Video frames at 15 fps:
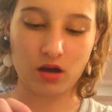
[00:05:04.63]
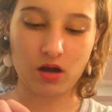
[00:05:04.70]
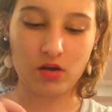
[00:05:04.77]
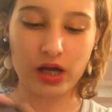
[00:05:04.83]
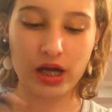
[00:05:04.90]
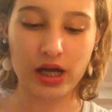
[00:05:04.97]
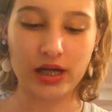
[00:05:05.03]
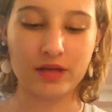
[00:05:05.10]

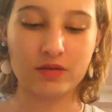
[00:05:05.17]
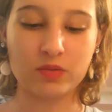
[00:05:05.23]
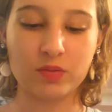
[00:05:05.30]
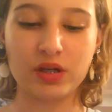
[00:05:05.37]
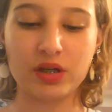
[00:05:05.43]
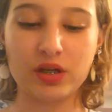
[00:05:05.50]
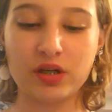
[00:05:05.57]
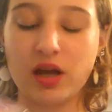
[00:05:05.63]
Oh yeah, it gives
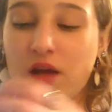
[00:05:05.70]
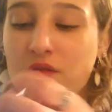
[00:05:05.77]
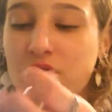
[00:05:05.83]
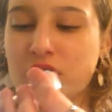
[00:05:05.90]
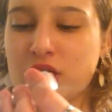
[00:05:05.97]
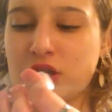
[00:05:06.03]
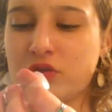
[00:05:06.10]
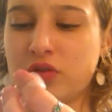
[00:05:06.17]
pretty good
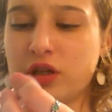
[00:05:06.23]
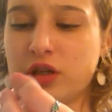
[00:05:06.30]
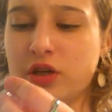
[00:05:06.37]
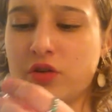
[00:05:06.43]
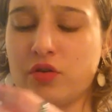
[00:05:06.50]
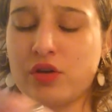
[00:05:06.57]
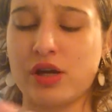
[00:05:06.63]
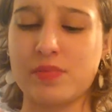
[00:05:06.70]
coverage. It's really
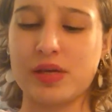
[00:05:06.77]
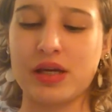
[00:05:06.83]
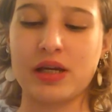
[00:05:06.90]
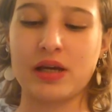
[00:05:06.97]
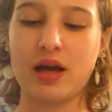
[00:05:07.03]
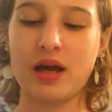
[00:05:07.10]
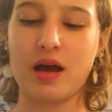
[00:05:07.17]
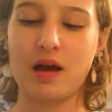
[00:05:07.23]

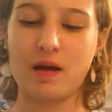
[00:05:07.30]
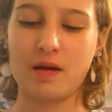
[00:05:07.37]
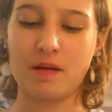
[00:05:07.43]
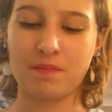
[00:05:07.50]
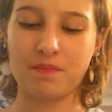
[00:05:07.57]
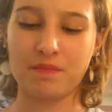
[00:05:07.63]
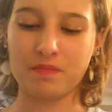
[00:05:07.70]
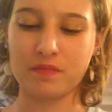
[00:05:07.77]
creamy.
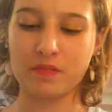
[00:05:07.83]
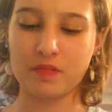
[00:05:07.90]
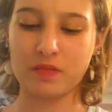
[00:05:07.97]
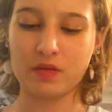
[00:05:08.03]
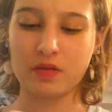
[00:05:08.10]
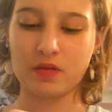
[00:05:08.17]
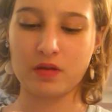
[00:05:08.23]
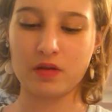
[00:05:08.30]
Um,
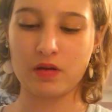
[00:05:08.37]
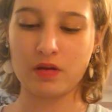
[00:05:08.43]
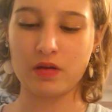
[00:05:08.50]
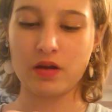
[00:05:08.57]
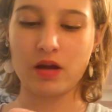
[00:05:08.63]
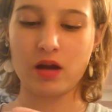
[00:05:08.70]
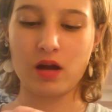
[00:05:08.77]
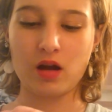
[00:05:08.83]

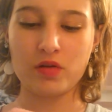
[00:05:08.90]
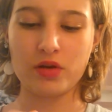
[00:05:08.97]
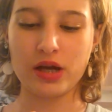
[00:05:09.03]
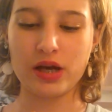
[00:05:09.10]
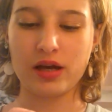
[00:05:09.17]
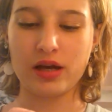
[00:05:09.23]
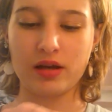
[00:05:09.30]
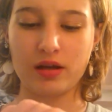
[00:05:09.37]
oh
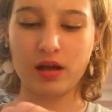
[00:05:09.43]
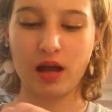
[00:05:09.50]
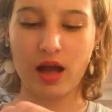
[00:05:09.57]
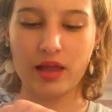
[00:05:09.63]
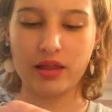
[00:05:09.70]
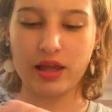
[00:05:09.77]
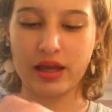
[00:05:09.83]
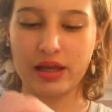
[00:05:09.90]
yeah,
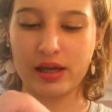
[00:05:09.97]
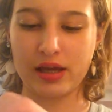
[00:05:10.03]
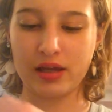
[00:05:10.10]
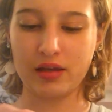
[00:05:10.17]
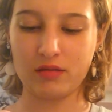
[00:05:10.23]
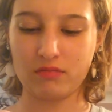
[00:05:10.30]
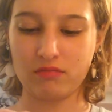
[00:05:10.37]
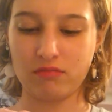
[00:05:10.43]
I like
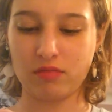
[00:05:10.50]
it.